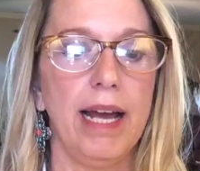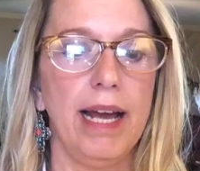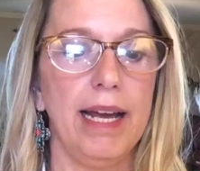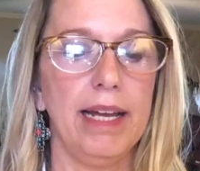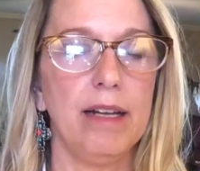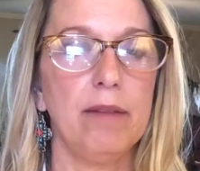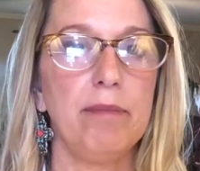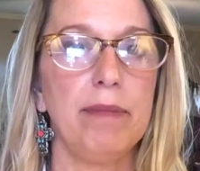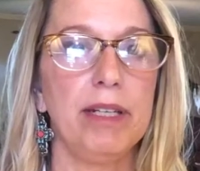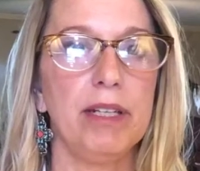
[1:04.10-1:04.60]

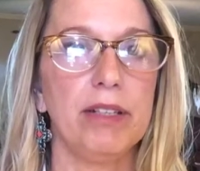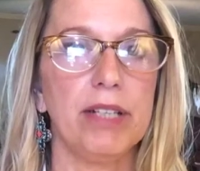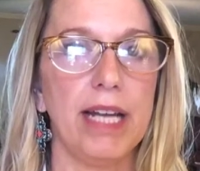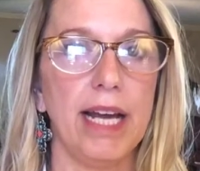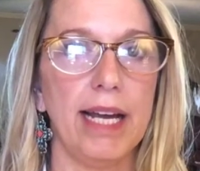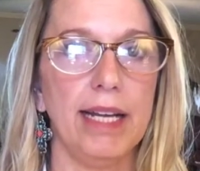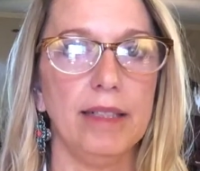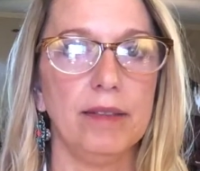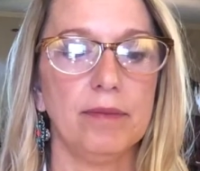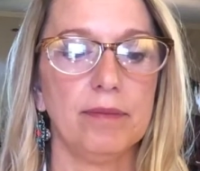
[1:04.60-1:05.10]

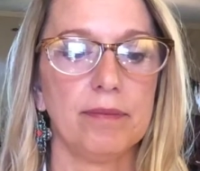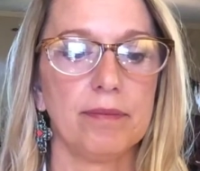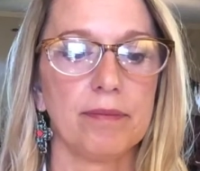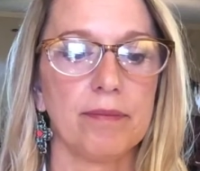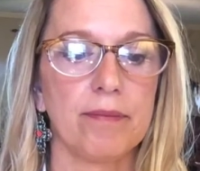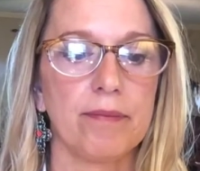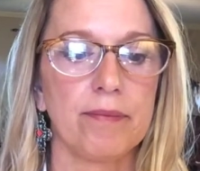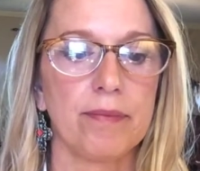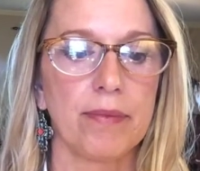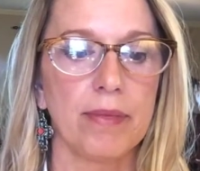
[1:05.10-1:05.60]
Animalia.
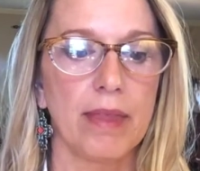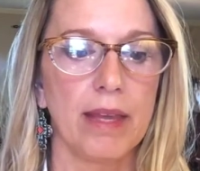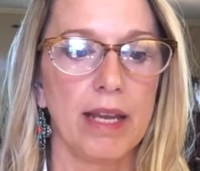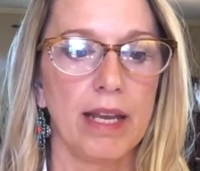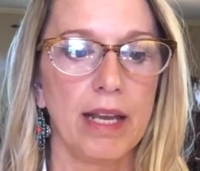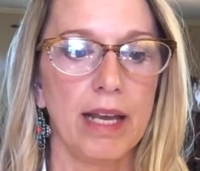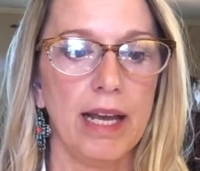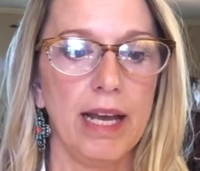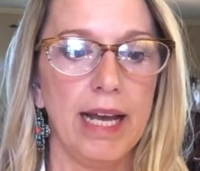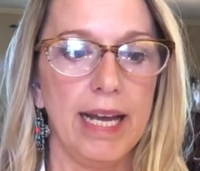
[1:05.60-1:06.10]

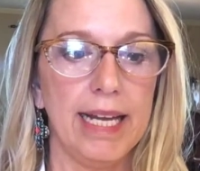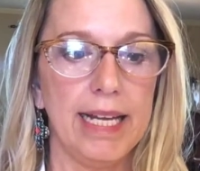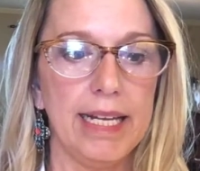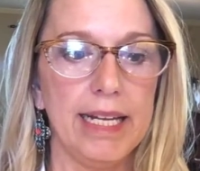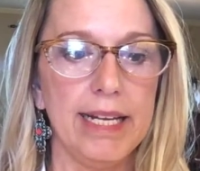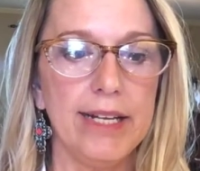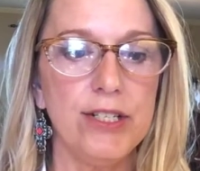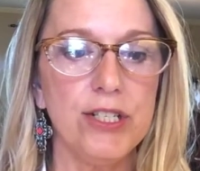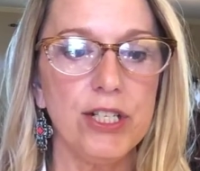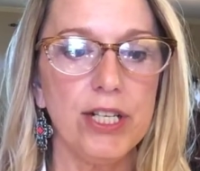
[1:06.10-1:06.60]

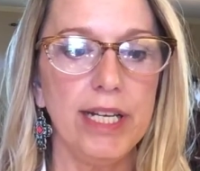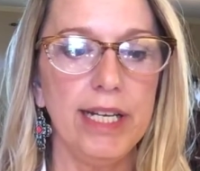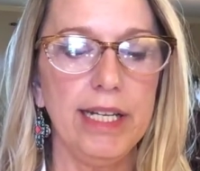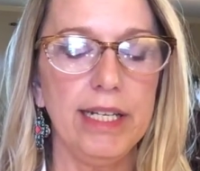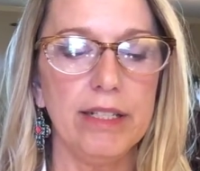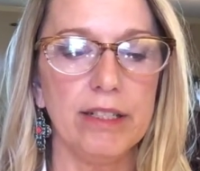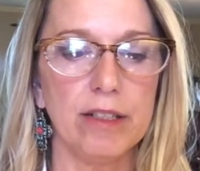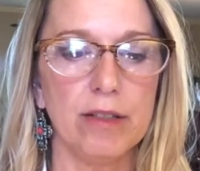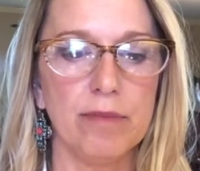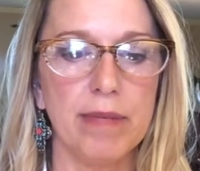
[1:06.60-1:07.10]
Each
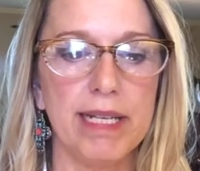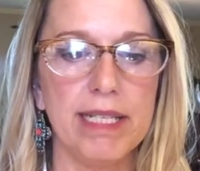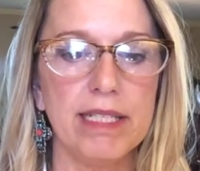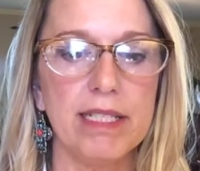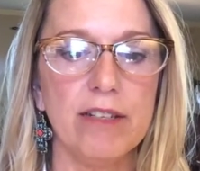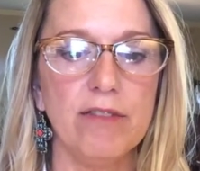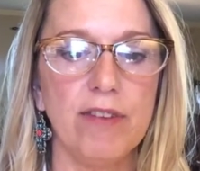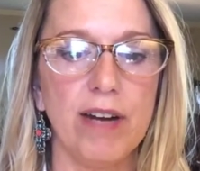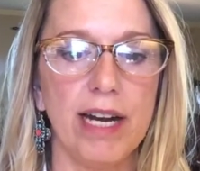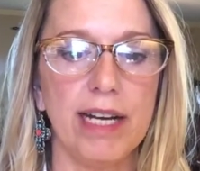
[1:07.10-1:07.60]
kingdom is
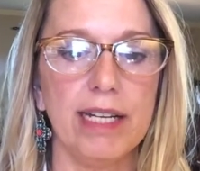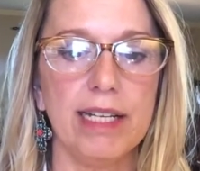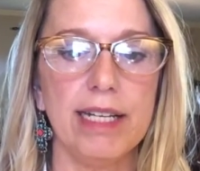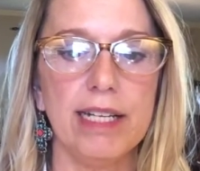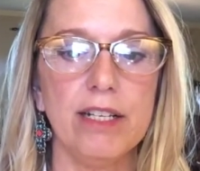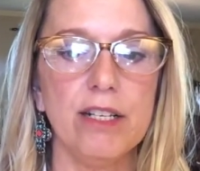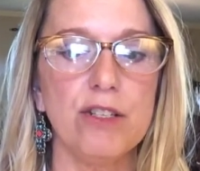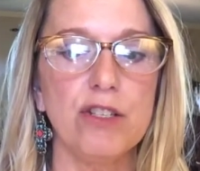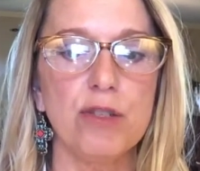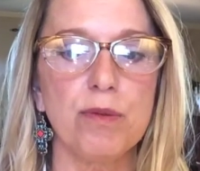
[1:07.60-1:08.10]
divided
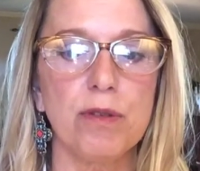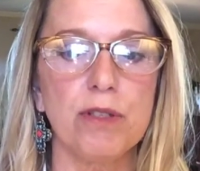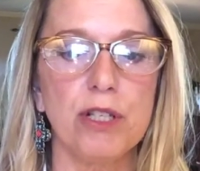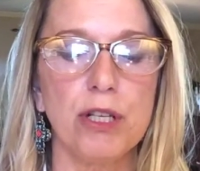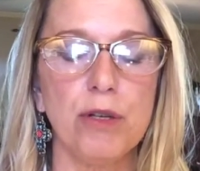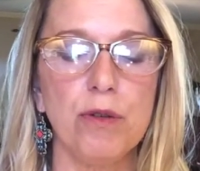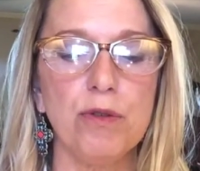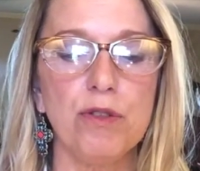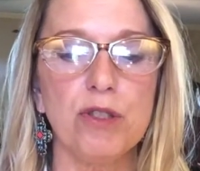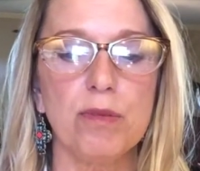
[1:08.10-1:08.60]
into
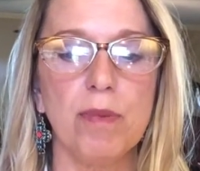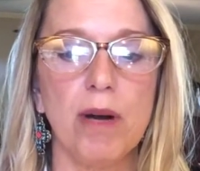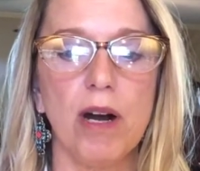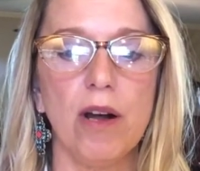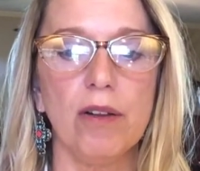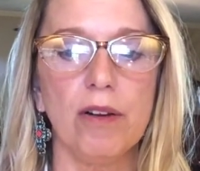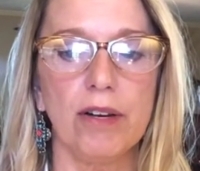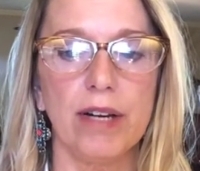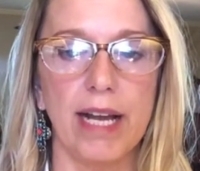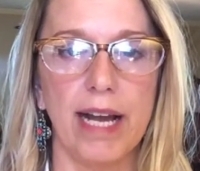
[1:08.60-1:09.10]
2
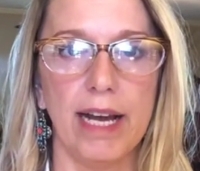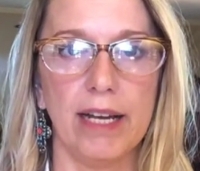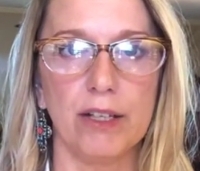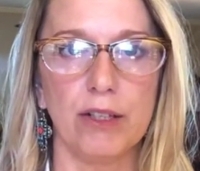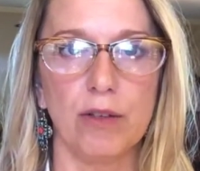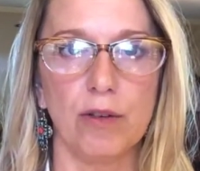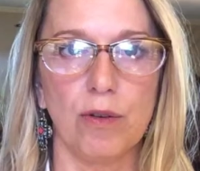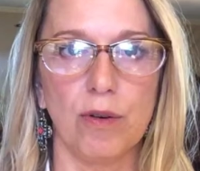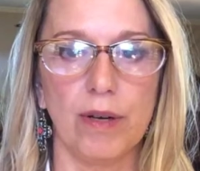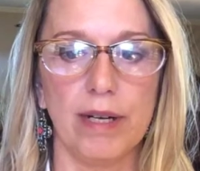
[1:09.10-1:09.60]
smaller
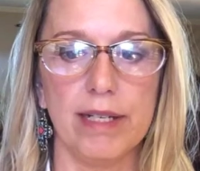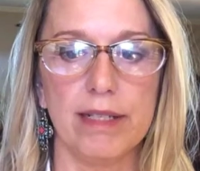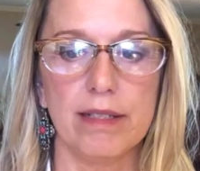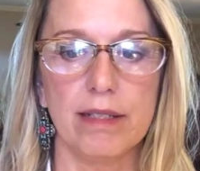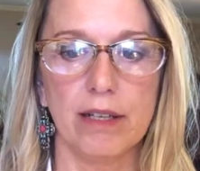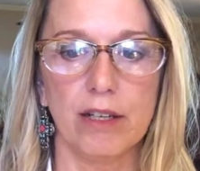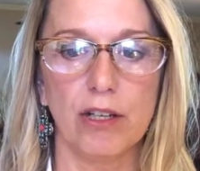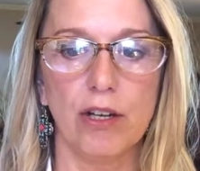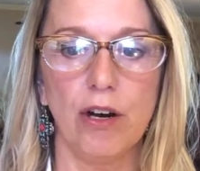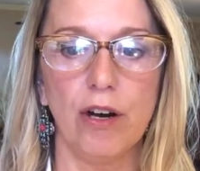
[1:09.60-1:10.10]
categories
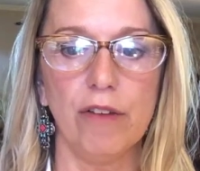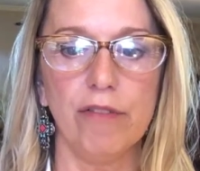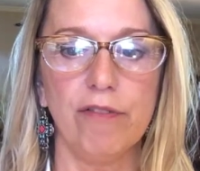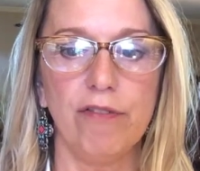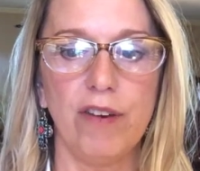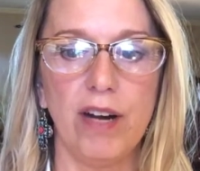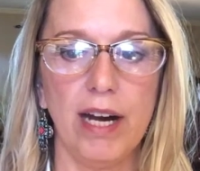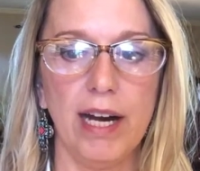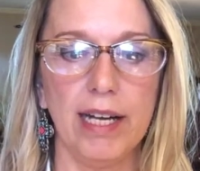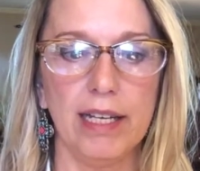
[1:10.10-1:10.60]
called
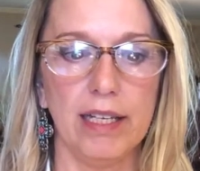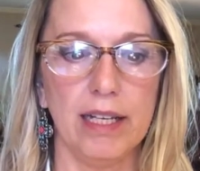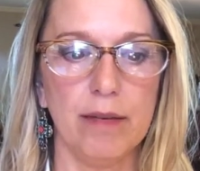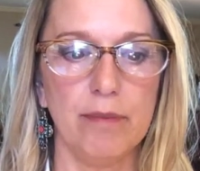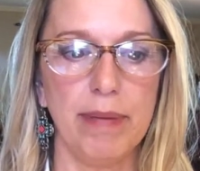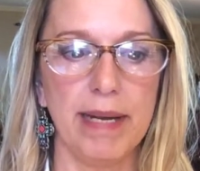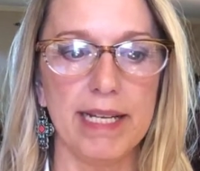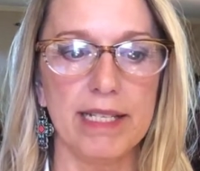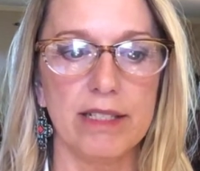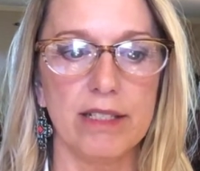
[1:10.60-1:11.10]
phyla
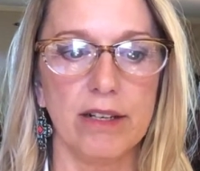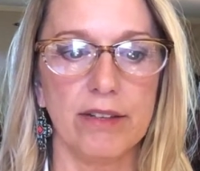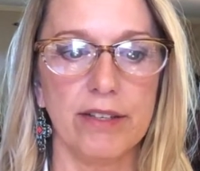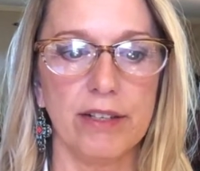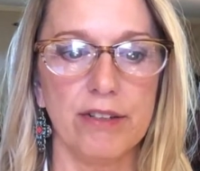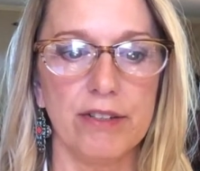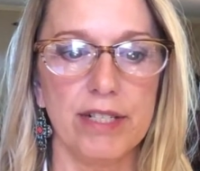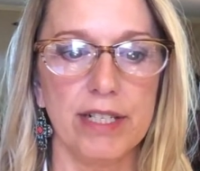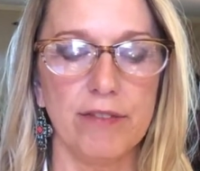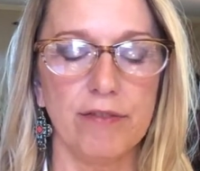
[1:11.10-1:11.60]
based on
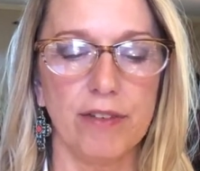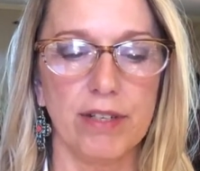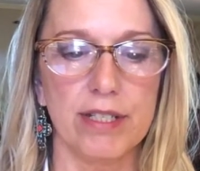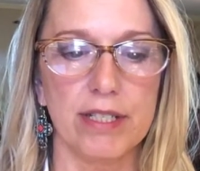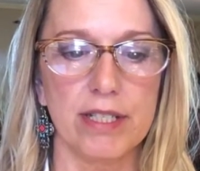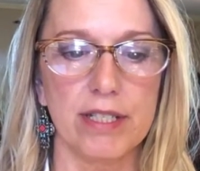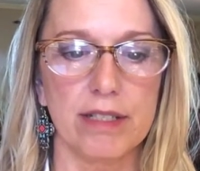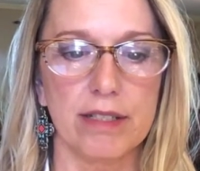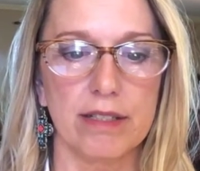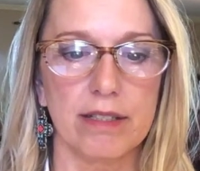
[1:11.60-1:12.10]
their
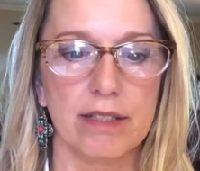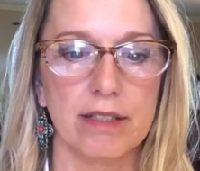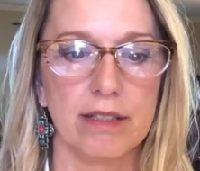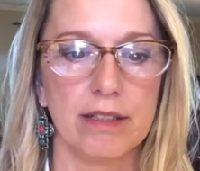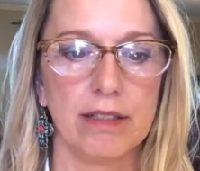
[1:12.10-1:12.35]
differences.